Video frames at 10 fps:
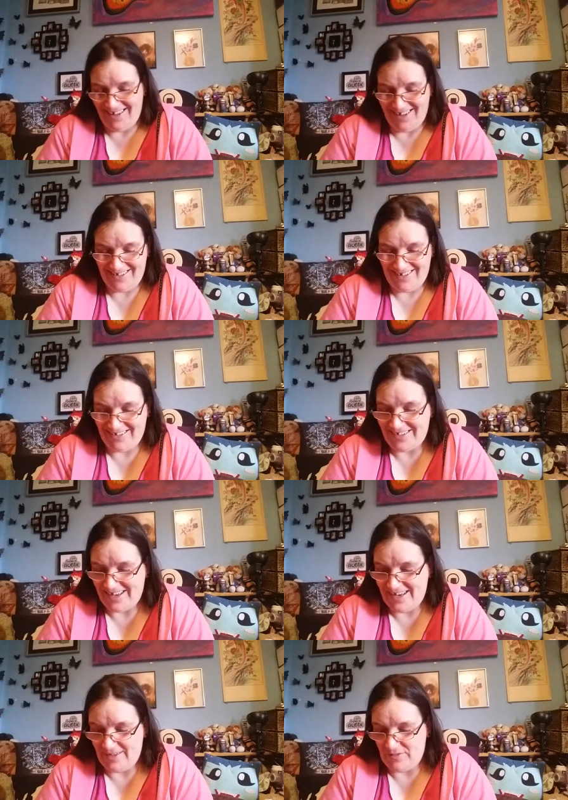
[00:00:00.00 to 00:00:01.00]
and, and
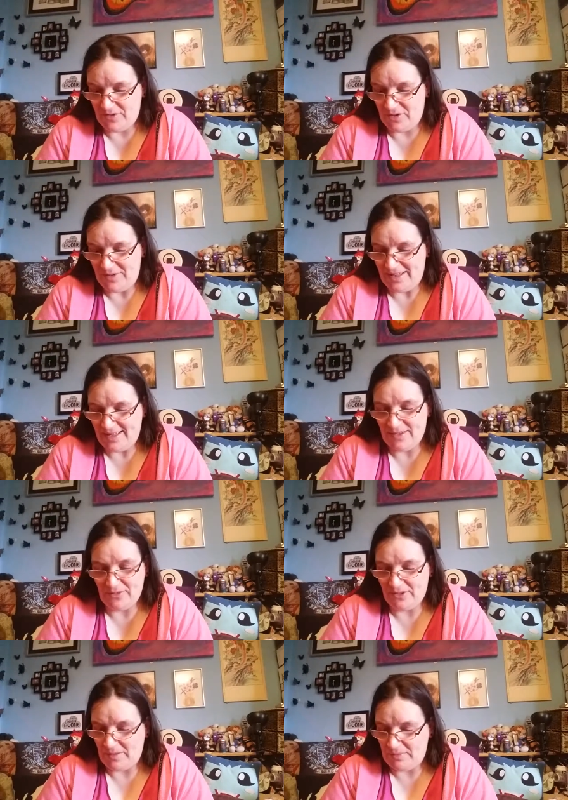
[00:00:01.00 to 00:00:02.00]
see if you know anything
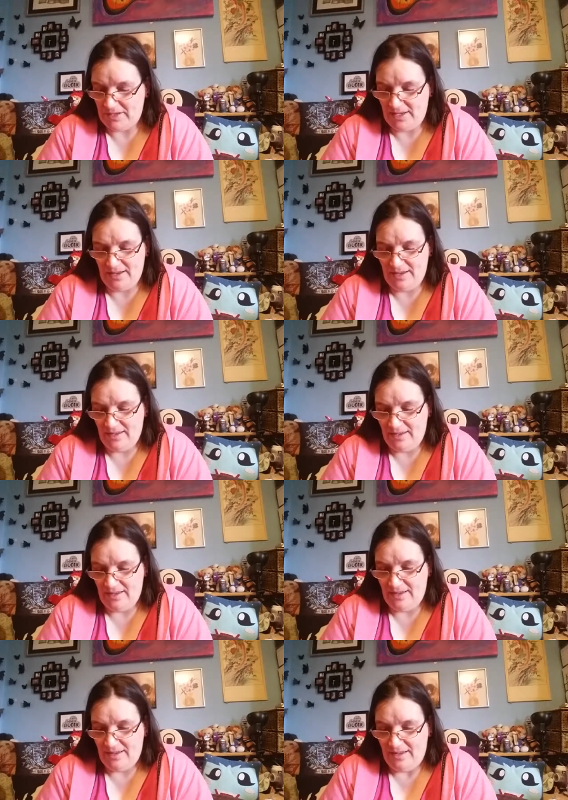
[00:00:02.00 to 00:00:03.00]
what's happening.
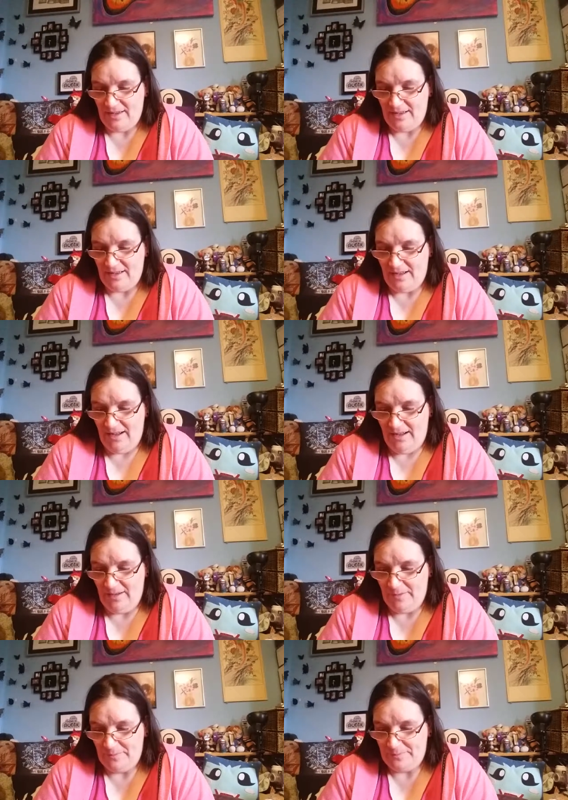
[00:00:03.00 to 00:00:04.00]

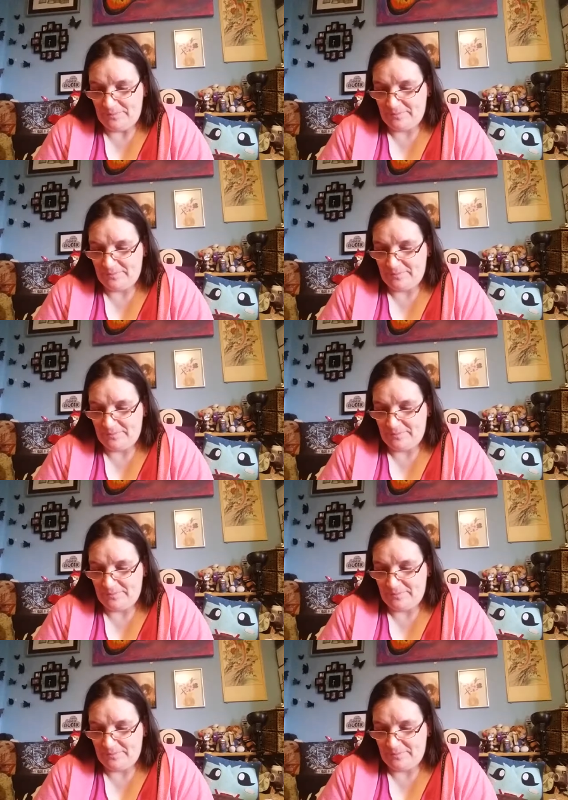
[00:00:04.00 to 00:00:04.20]
Um,